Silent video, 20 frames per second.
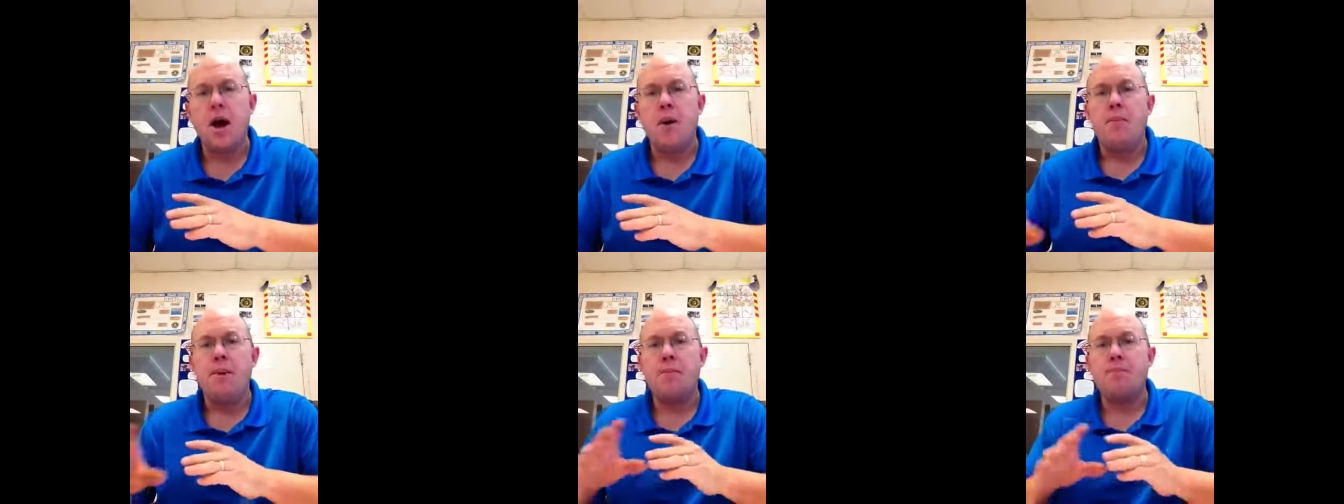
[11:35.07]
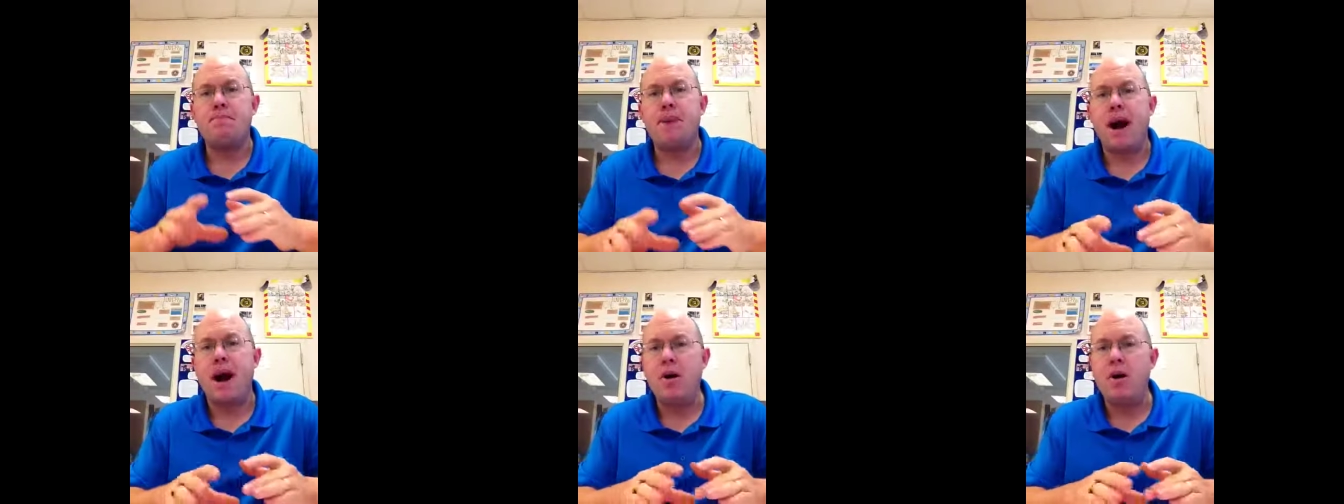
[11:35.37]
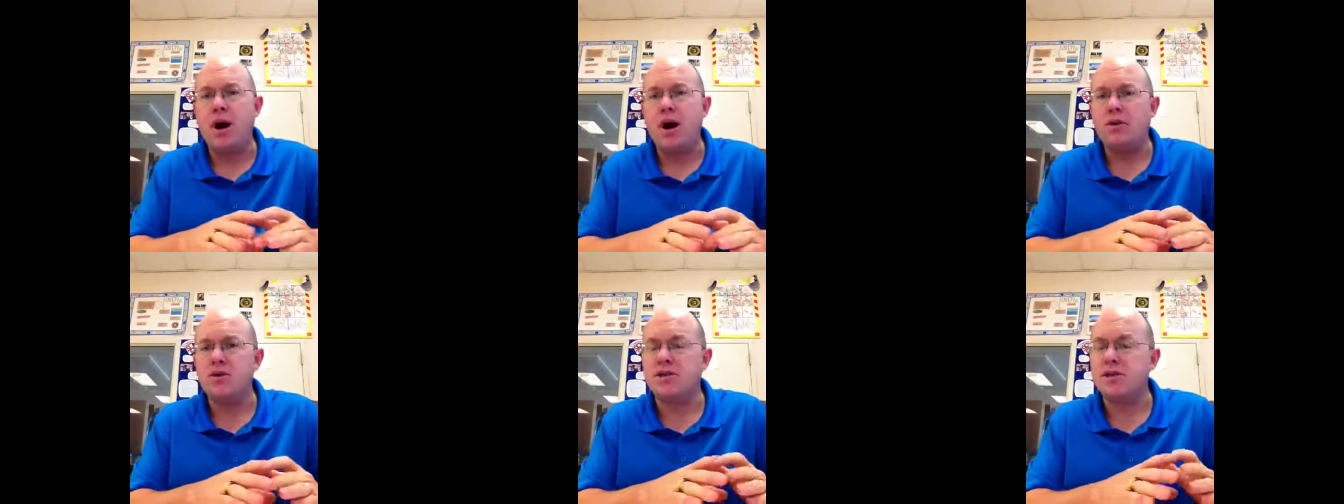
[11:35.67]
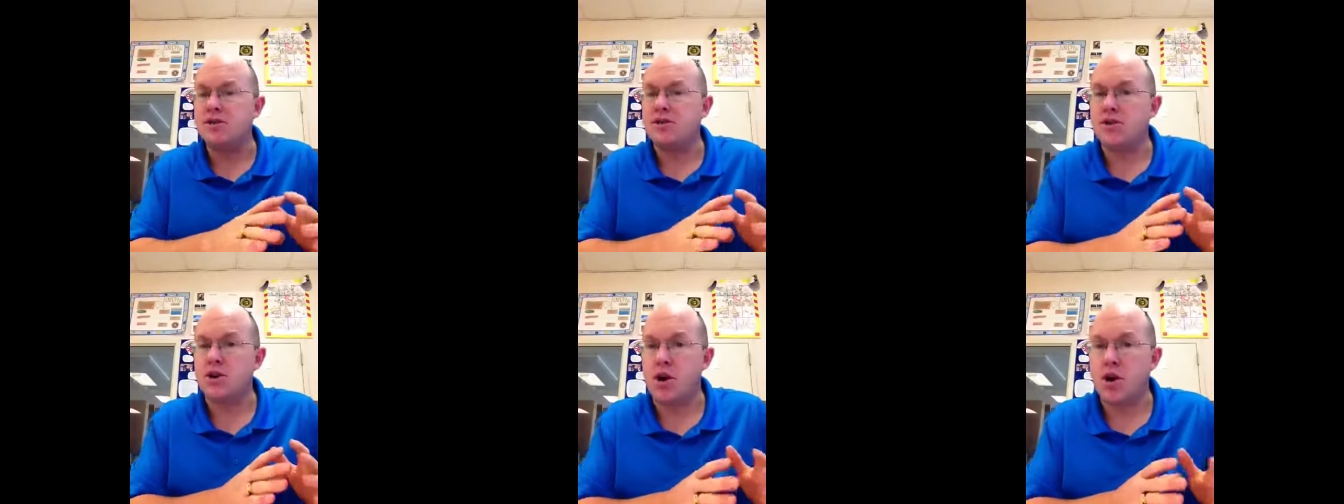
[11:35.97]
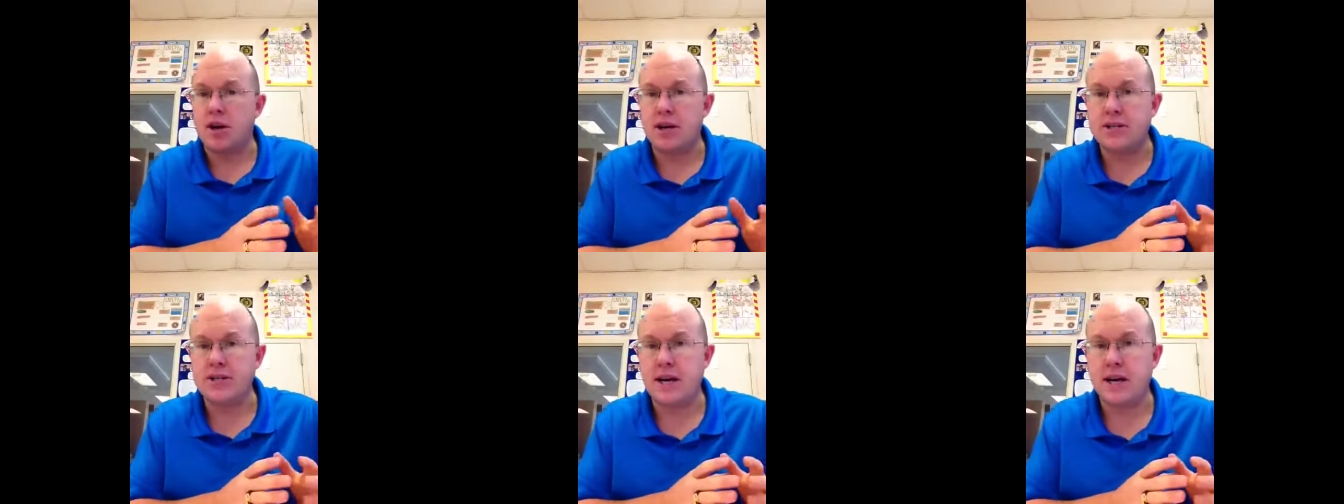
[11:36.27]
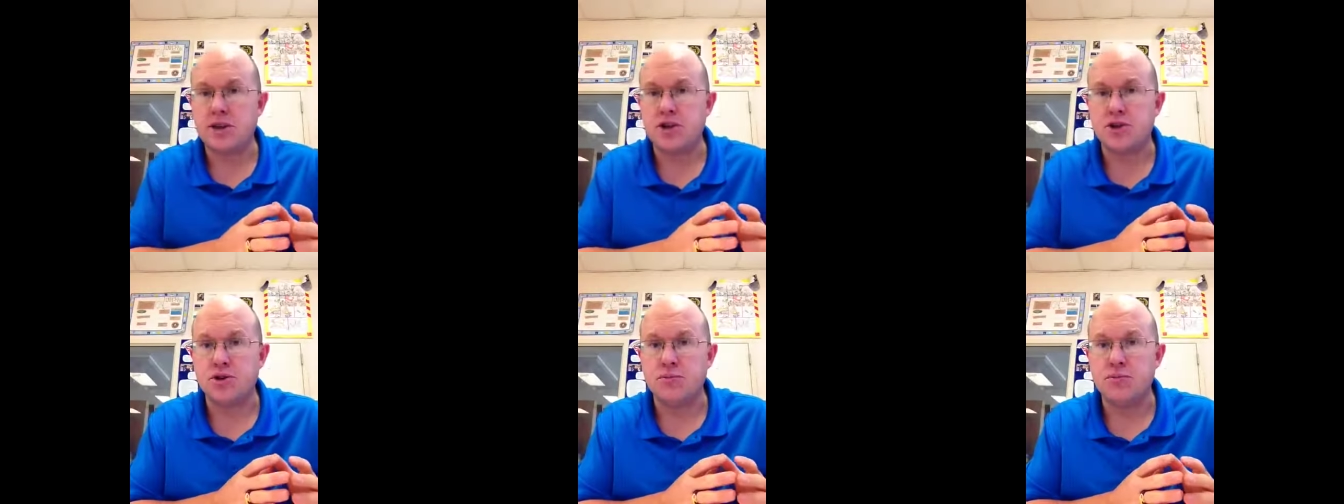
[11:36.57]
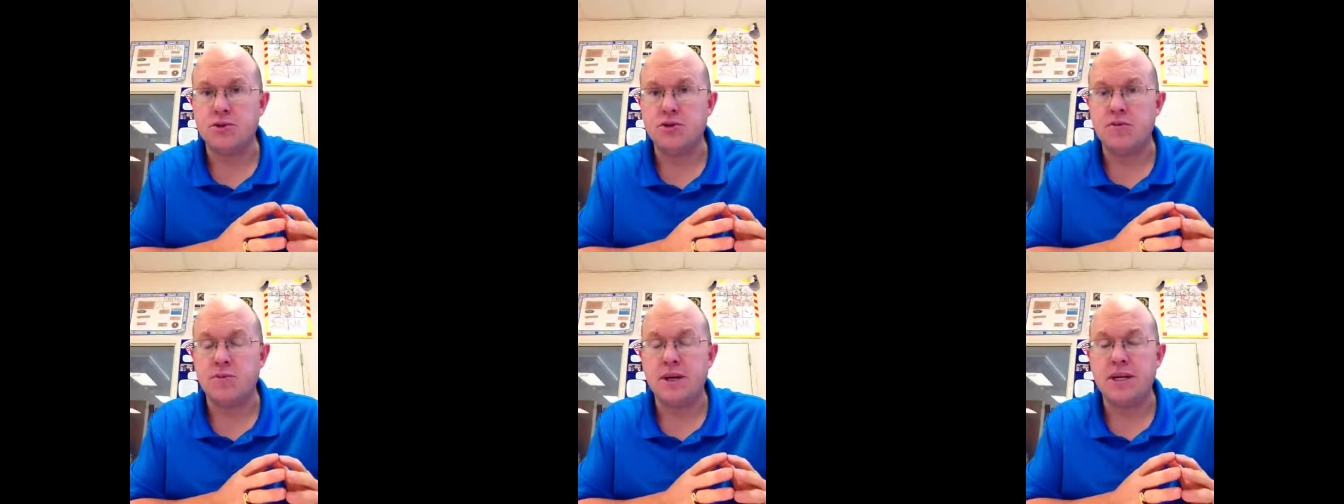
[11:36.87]
But Bauhaus is an architectural
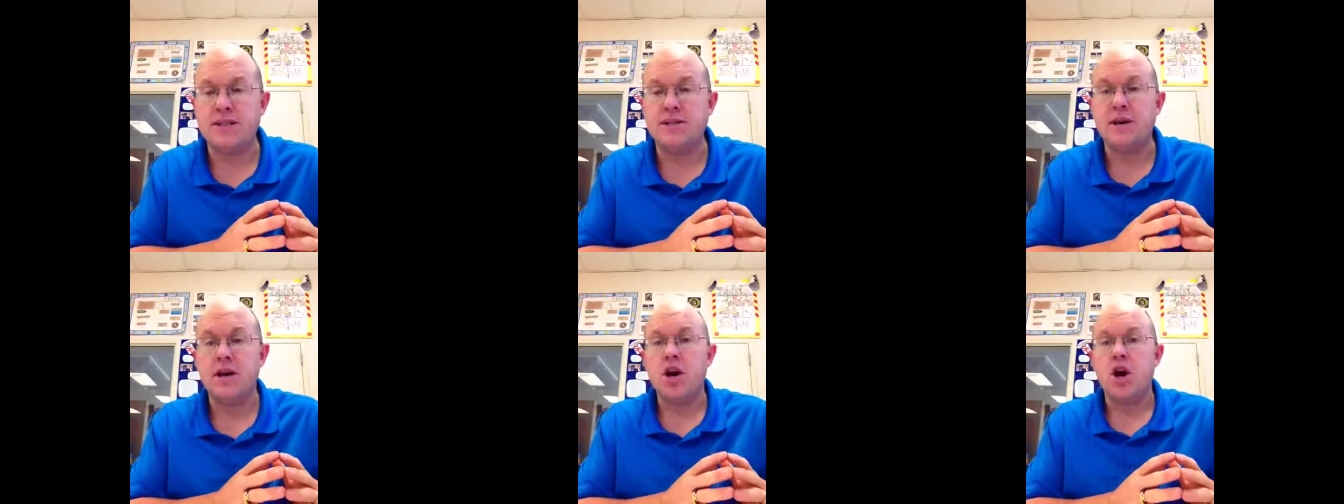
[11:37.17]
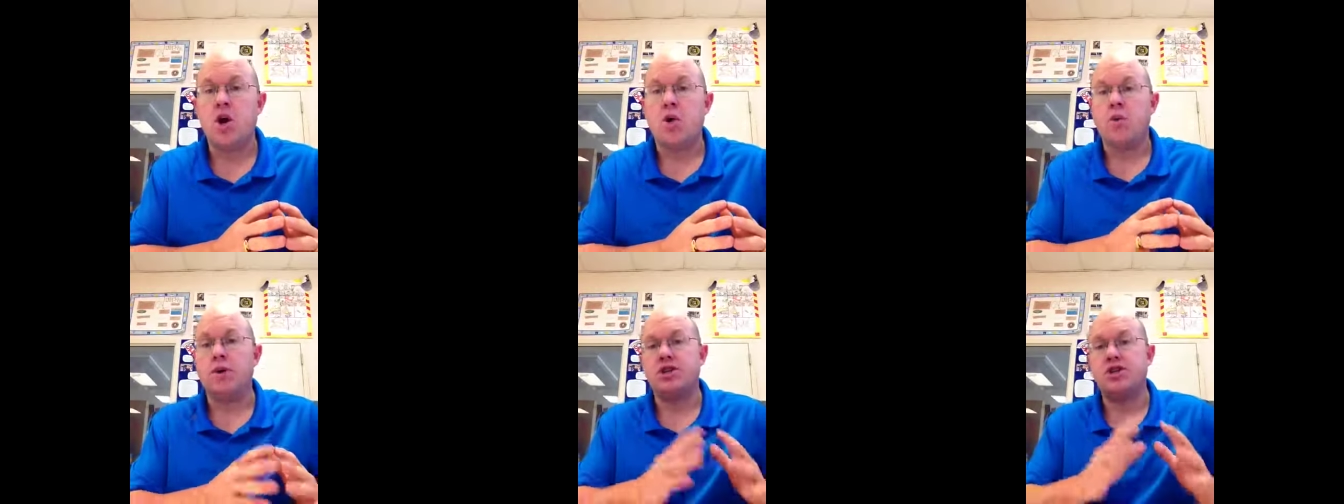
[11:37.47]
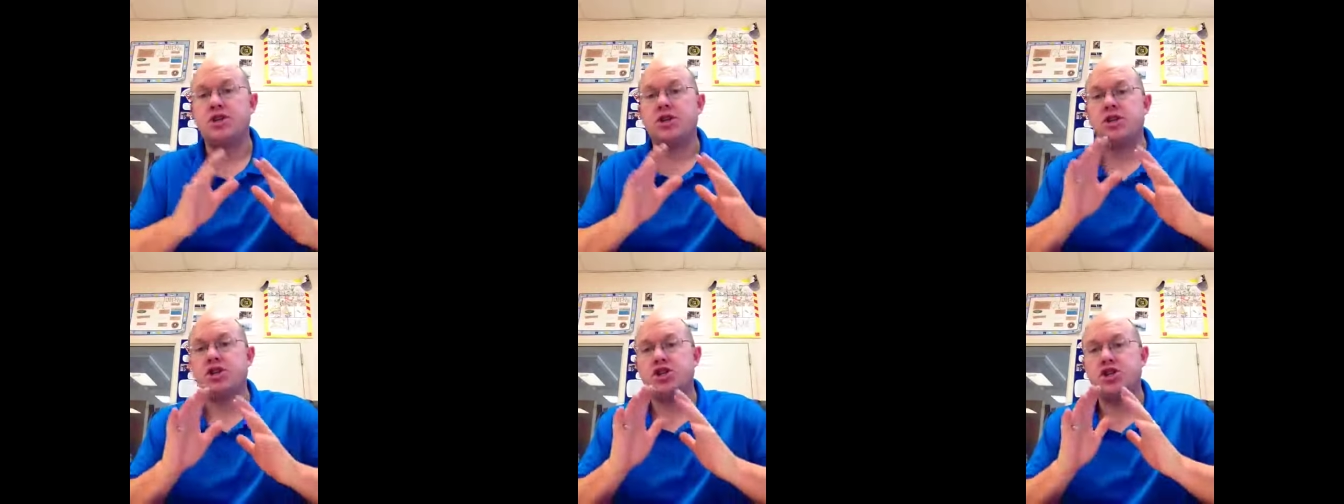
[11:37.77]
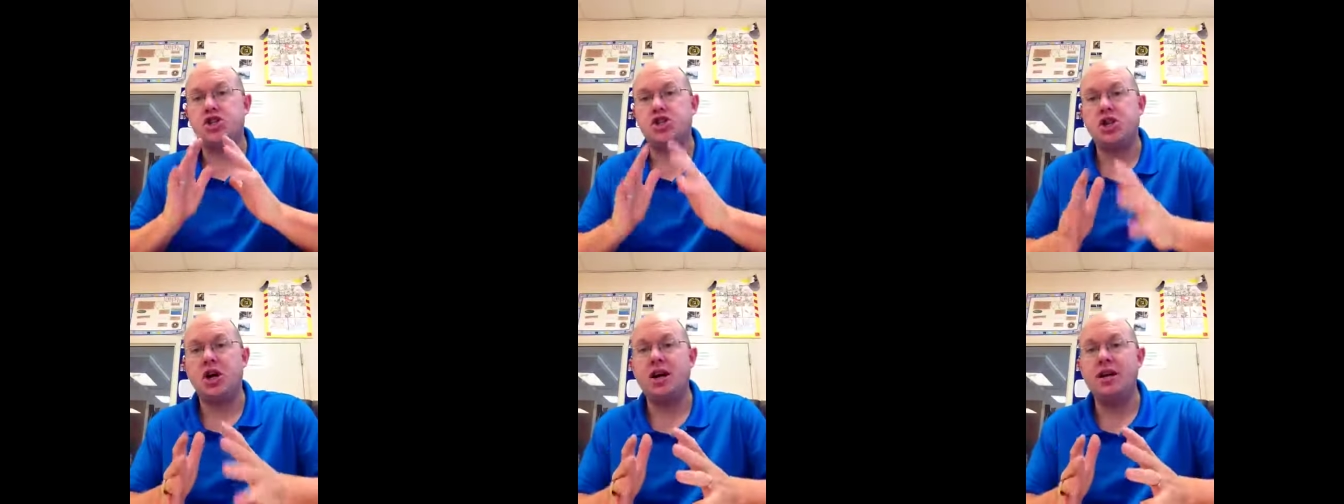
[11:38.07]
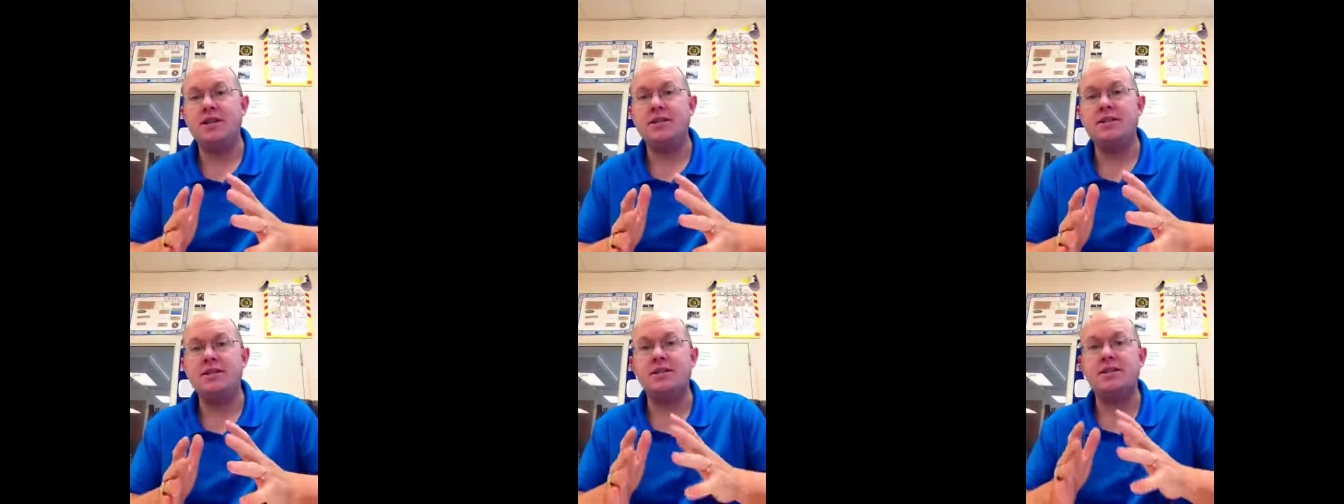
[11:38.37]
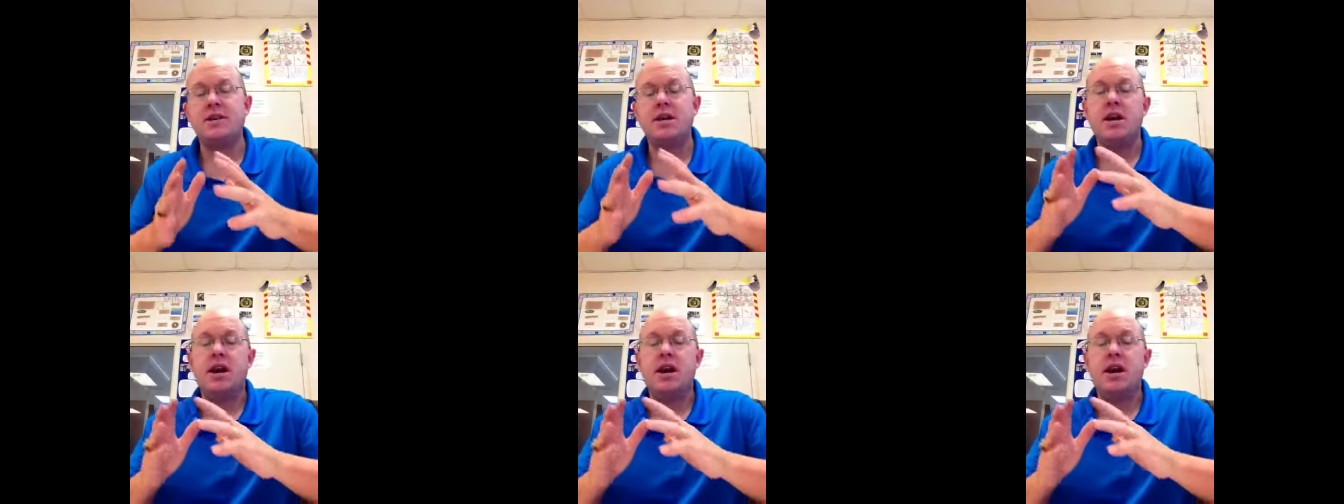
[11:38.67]
movement which shuns